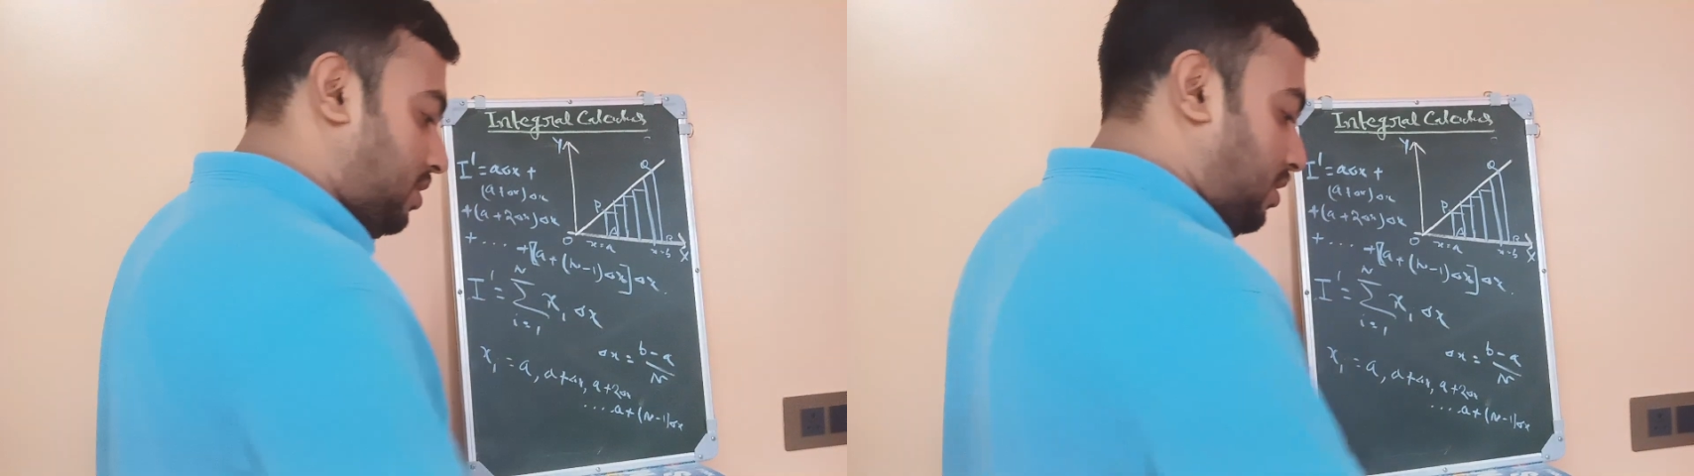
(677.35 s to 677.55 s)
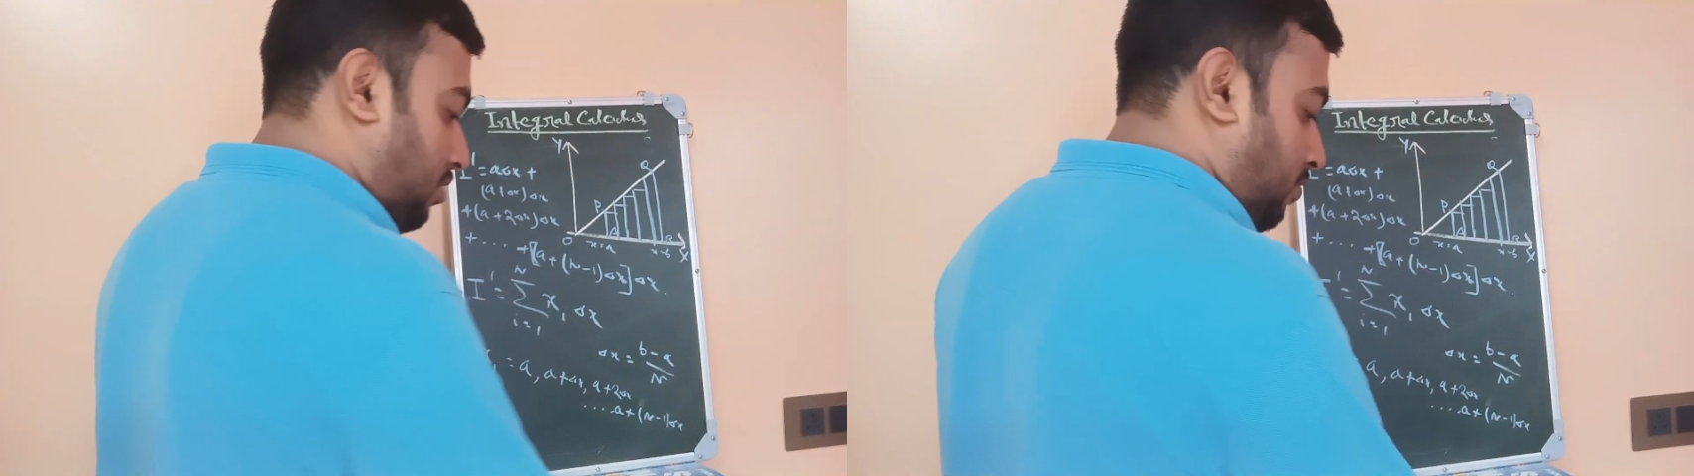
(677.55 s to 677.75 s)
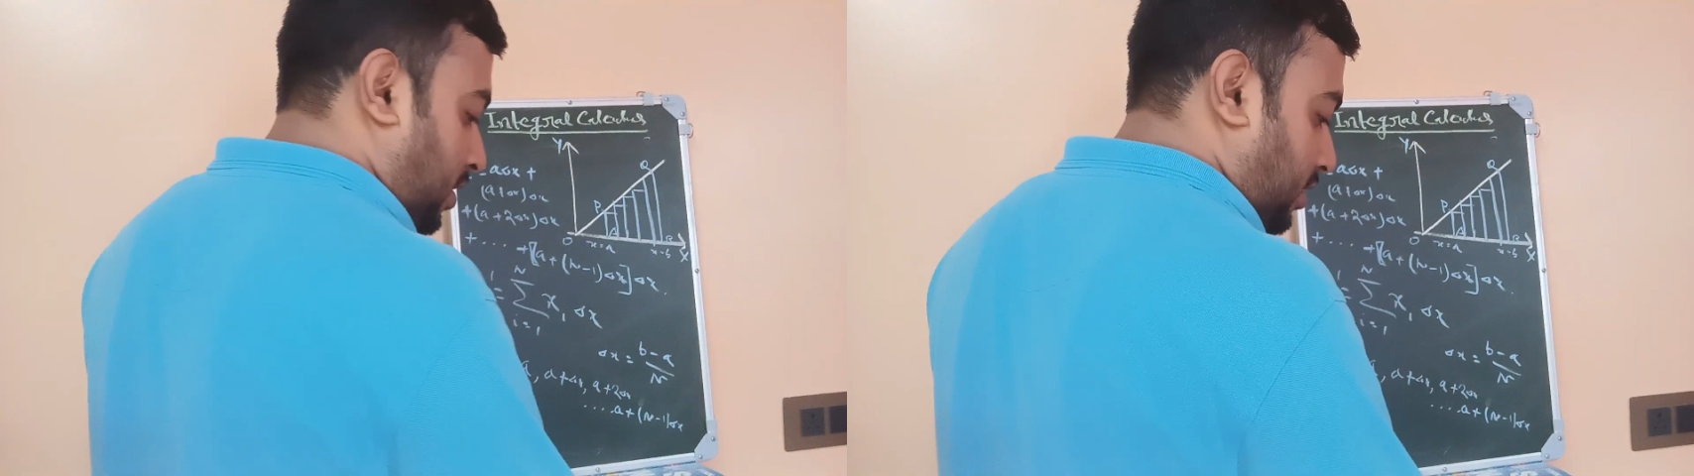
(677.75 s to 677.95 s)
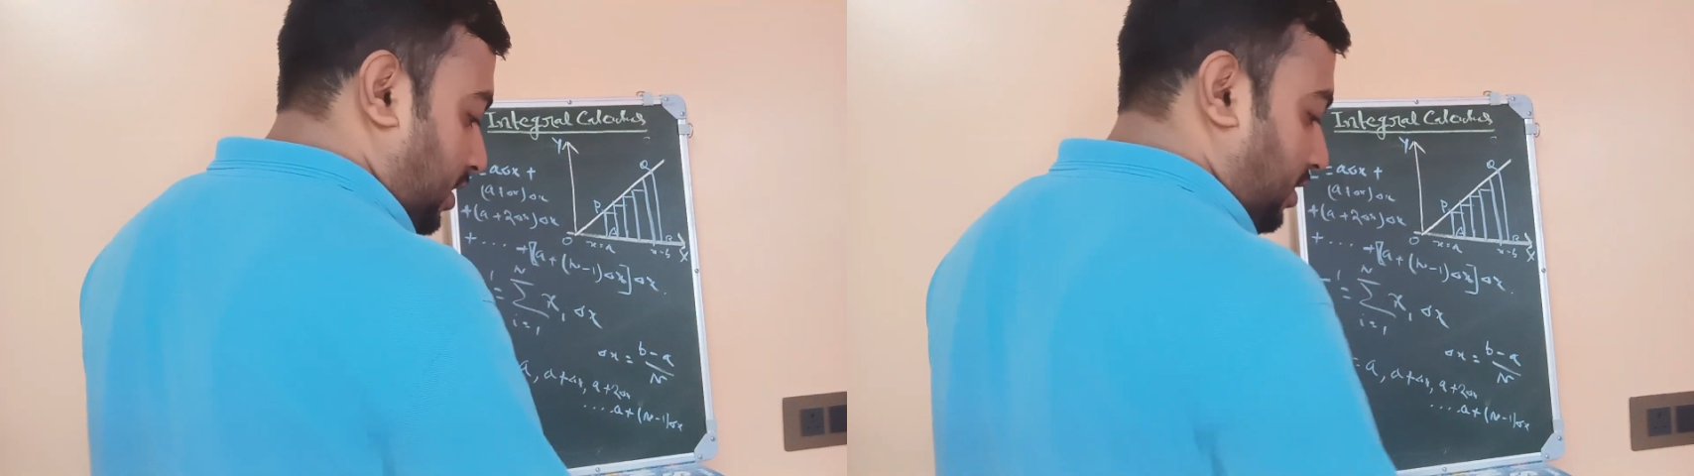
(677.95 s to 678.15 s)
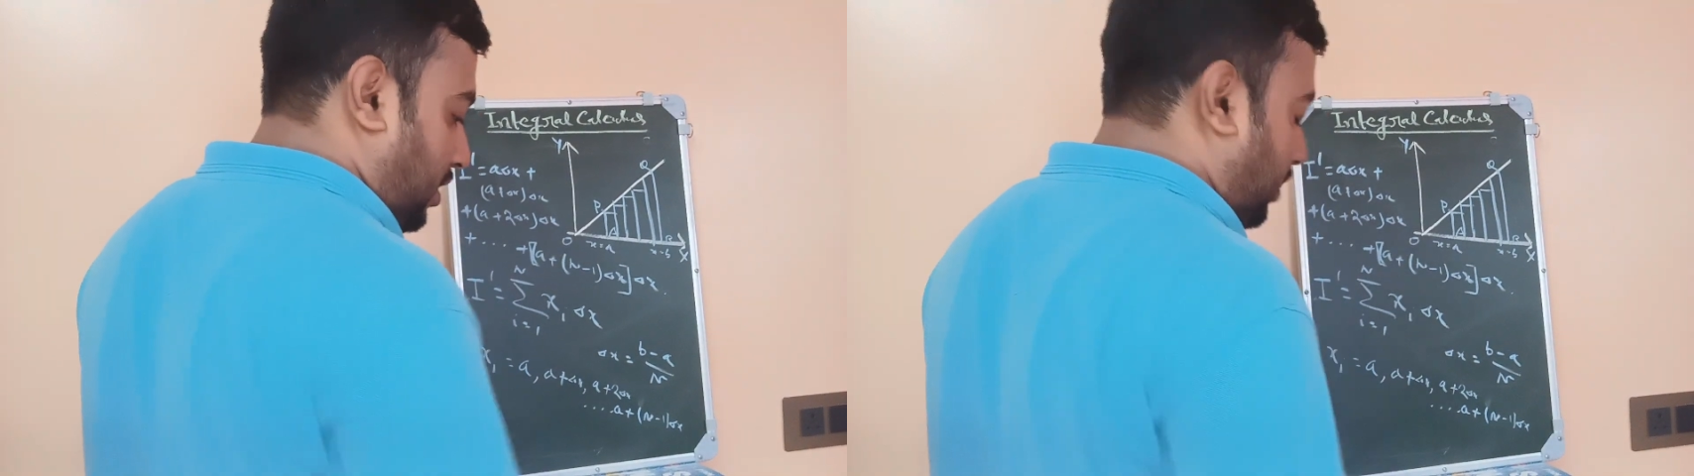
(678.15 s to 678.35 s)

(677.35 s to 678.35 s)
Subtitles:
the required area